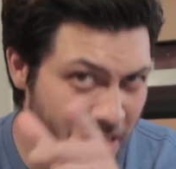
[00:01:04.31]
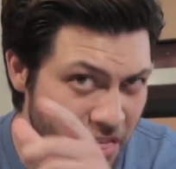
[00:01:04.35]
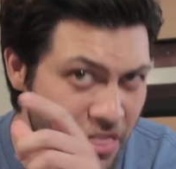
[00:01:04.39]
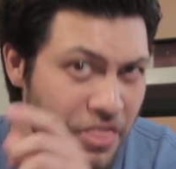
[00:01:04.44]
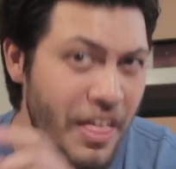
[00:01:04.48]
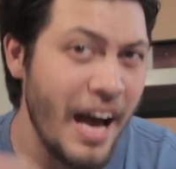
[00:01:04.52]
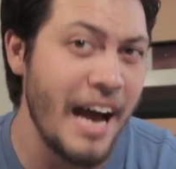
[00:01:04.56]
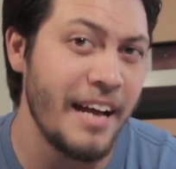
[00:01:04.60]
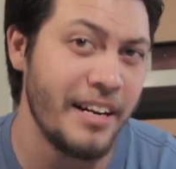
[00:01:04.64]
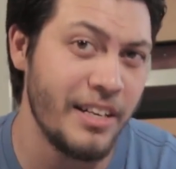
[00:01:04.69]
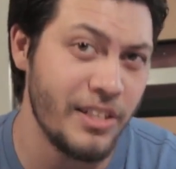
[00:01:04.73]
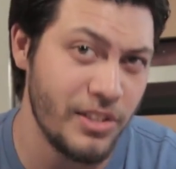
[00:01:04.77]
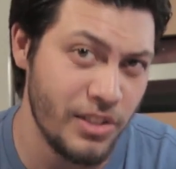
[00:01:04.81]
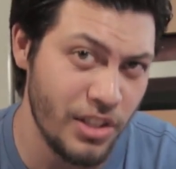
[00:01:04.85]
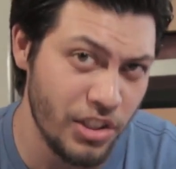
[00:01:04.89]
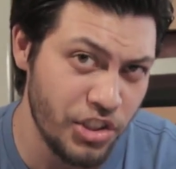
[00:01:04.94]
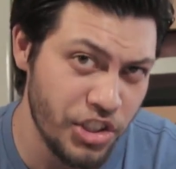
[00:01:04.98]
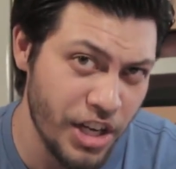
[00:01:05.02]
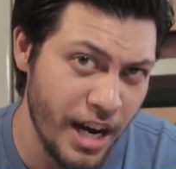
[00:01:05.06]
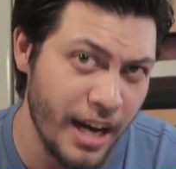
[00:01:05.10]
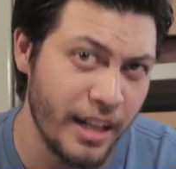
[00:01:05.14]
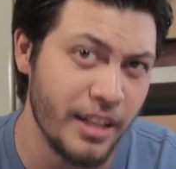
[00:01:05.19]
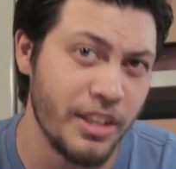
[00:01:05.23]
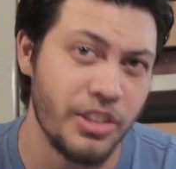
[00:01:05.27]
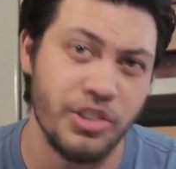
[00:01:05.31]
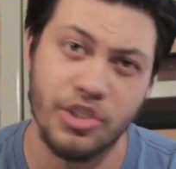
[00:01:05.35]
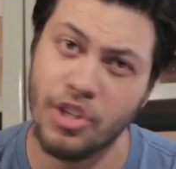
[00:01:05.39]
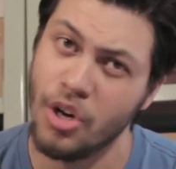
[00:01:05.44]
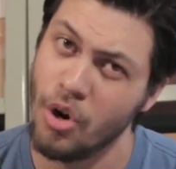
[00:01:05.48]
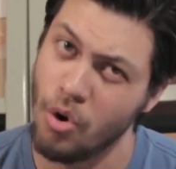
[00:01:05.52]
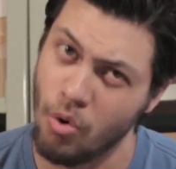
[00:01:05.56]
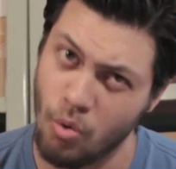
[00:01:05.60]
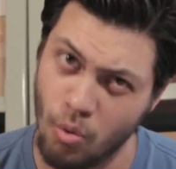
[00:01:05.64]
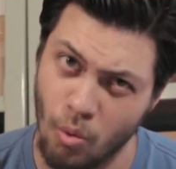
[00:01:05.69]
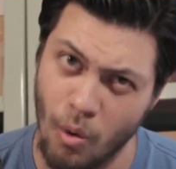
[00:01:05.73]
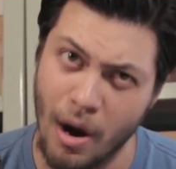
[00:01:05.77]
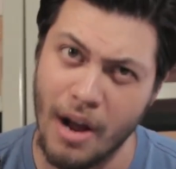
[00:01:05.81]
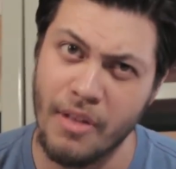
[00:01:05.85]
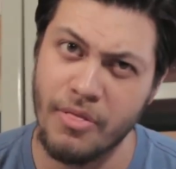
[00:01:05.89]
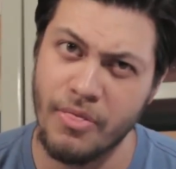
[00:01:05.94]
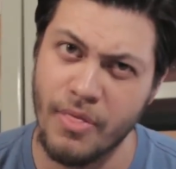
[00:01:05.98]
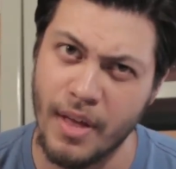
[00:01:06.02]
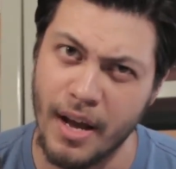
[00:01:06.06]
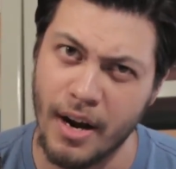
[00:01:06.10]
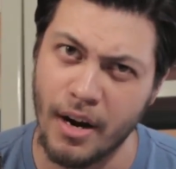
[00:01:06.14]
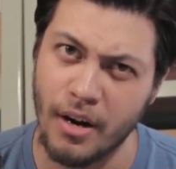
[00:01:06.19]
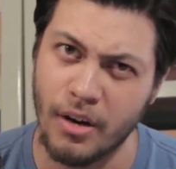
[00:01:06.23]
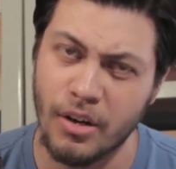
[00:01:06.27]
that is the challenge right
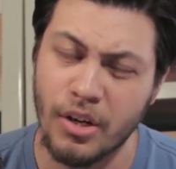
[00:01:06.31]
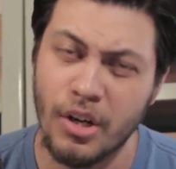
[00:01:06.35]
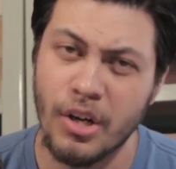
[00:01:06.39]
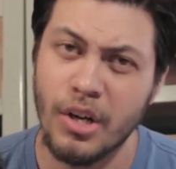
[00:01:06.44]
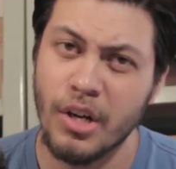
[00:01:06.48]
there.